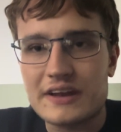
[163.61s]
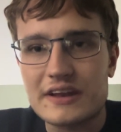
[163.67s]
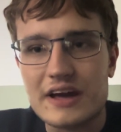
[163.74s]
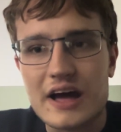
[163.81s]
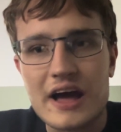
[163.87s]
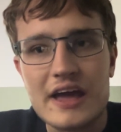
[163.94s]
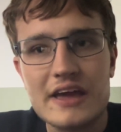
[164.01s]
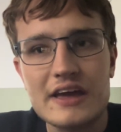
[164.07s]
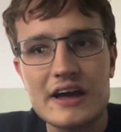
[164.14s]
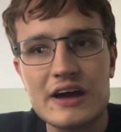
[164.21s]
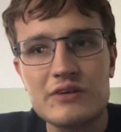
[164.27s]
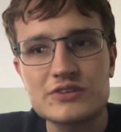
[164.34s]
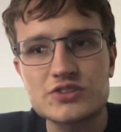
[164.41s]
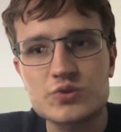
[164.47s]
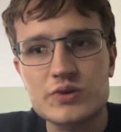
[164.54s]
I
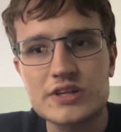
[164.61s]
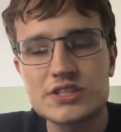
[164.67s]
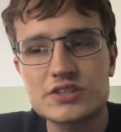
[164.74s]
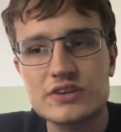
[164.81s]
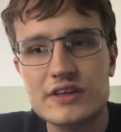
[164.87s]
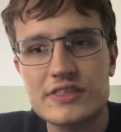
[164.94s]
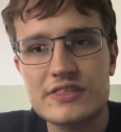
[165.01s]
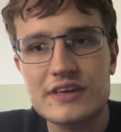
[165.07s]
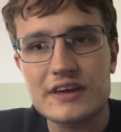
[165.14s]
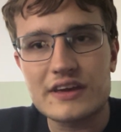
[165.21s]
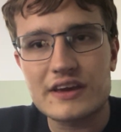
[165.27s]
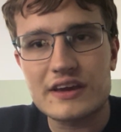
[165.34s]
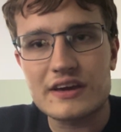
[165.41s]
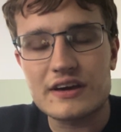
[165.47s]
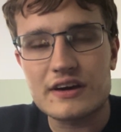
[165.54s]
was originally
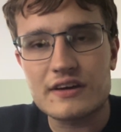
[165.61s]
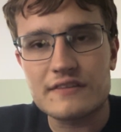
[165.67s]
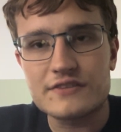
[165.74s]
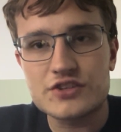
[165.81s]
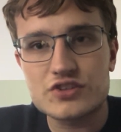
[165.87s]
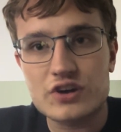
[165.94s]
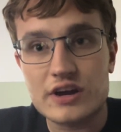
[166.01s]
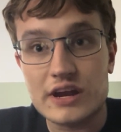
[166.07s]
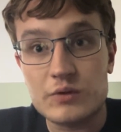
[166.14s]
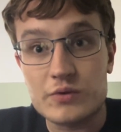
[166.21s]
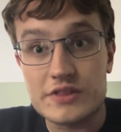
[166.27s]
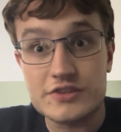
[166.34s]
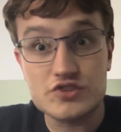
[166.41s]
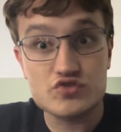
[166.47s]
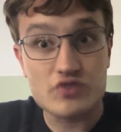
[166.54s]
thinking of starting
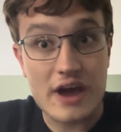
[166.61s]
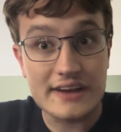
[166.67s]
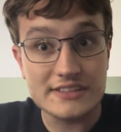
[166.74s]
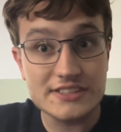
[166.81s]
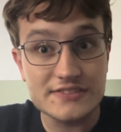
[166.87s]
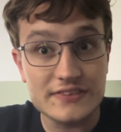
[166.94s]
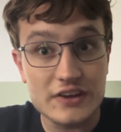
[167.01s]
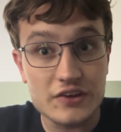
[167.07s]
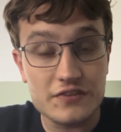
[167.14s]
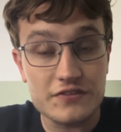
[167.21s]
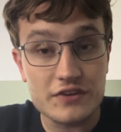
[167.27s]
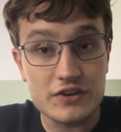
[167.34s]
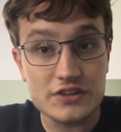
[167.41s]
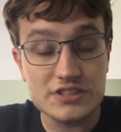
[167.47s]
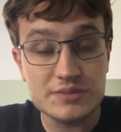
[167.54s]
with Stratosphere
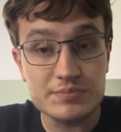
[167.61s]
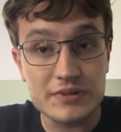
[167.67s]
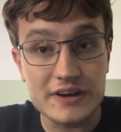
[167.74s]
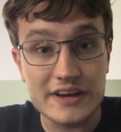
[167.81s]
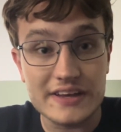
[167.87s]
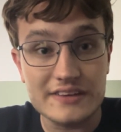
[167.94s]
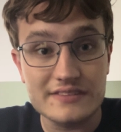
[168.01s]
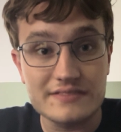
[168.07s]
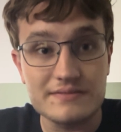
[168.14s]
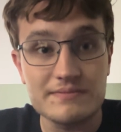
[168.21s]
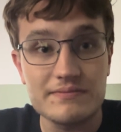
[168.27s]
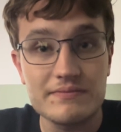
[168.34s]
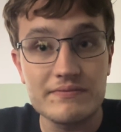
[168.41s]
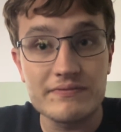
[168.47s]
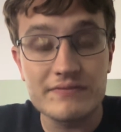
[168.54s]
first, but
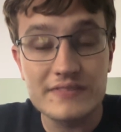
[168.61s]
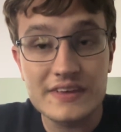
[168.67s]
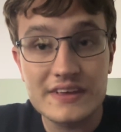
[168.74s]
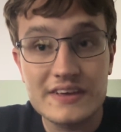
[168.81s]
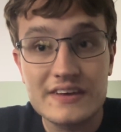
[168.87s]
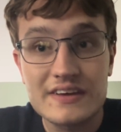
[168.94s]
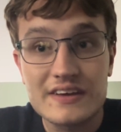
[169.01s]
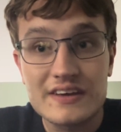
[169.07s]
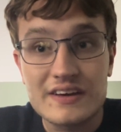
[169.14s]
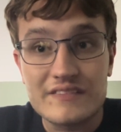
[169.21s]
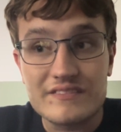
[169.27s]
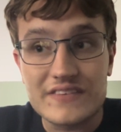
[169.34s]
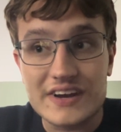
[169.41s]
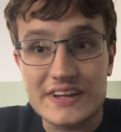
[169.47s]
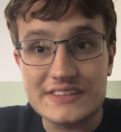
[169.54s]

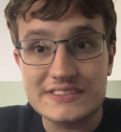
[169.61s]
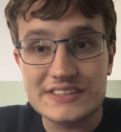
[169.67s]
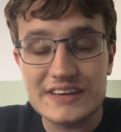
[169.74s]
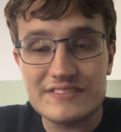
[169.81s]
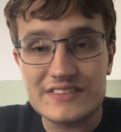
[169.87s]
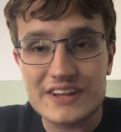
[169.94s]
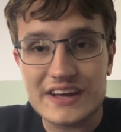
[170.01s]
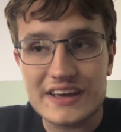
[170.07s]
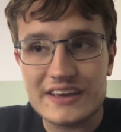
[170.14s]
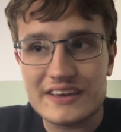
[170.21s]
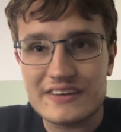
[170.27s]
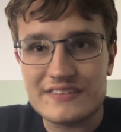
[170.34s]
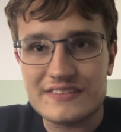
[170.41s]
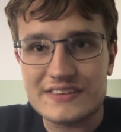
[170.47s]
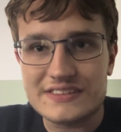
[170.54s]
but it seemed like
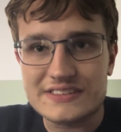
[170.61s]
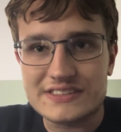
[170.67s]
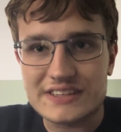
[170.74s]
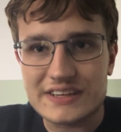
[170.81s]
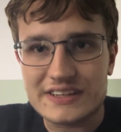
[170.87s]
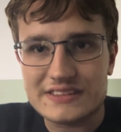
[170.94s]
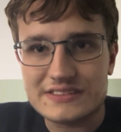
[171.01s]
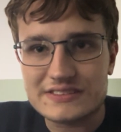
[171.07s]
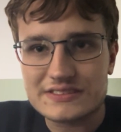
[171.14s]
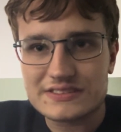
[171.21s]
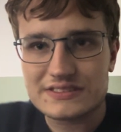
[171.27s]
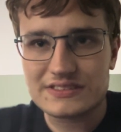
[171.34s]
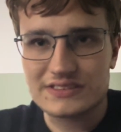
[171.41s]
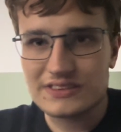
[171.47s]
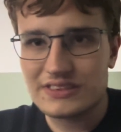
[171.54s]
it was like,
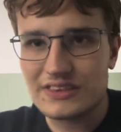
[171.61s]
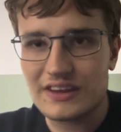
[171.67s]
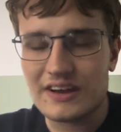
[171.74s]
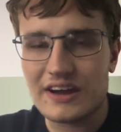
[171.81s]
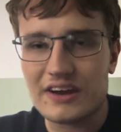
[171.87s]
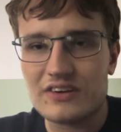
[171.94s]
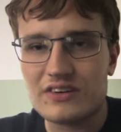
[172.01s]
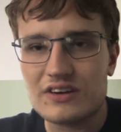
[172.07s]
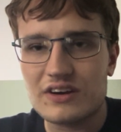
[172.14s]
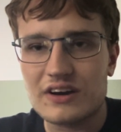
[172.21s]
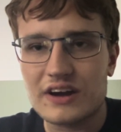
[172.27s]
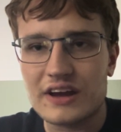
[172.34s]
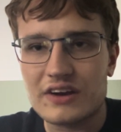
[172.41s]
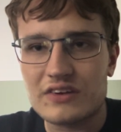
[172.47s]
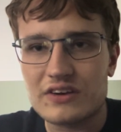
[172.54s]
I
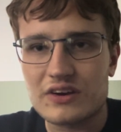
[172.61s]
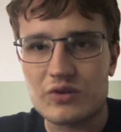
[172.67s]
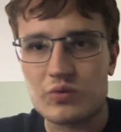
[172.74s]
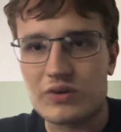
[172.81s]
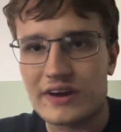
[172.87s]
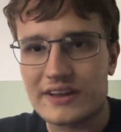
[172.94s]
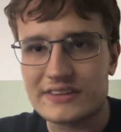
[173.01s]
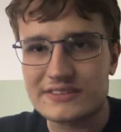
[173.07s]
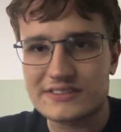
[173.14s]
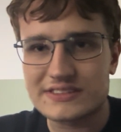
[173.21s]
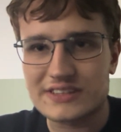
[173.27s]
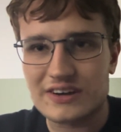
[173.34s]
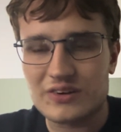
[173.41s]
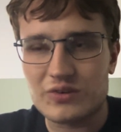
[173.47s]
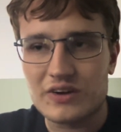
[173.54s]
don't know what.
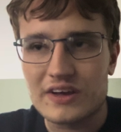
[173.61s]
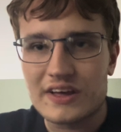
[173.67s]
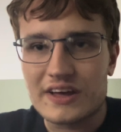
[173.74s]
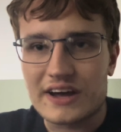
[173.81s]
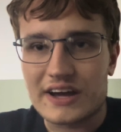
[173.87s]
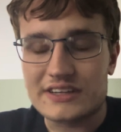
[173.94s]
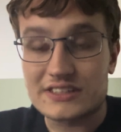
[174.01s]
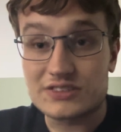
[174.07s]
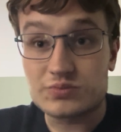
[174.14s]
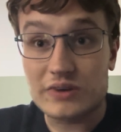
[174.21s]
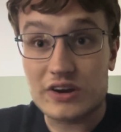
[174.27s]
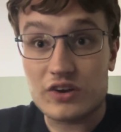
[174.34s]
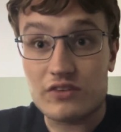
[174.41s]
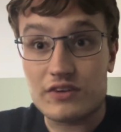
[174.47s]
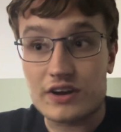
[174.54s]
So I just went
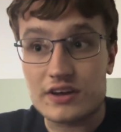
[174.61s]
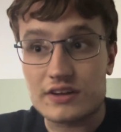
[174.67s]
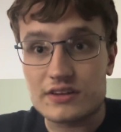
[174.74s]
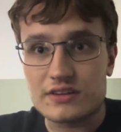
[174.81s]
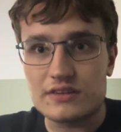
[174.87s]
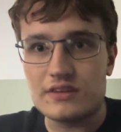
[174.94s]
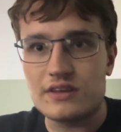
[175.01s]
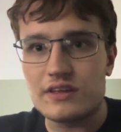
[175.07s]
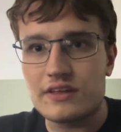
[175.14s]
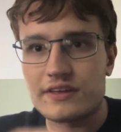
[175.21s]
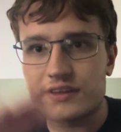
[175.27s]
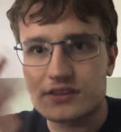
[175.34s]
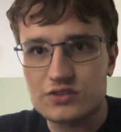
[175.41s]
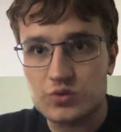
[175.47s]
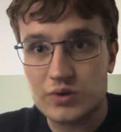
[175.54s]
over
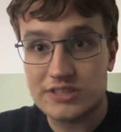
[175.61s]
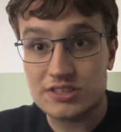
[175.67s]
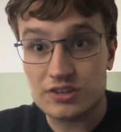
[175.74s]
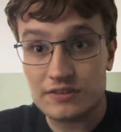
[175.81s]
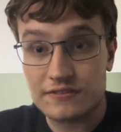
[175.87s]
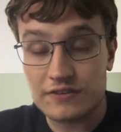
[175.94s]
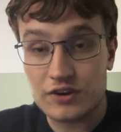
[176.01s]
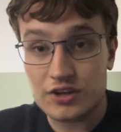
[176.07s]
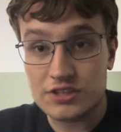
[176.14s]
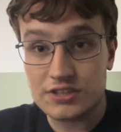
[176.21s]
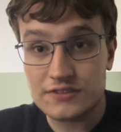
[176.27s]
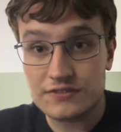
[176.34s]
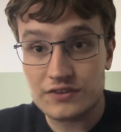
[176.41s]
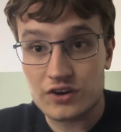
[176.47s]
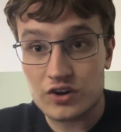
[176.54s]
to Twister first
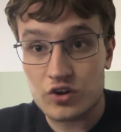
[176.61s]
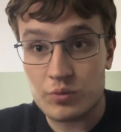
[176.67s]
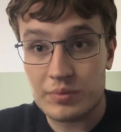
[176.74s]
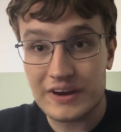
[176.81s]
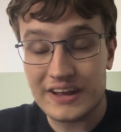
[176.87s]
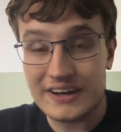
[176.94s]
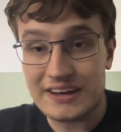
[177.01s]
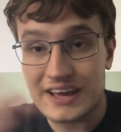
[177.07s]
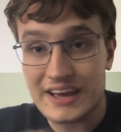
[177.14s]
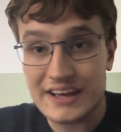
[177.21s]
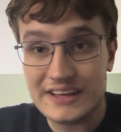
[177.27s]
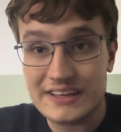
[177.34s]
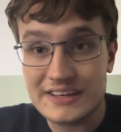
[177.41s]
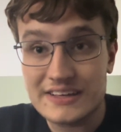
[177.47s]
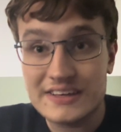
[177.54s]
for opening day.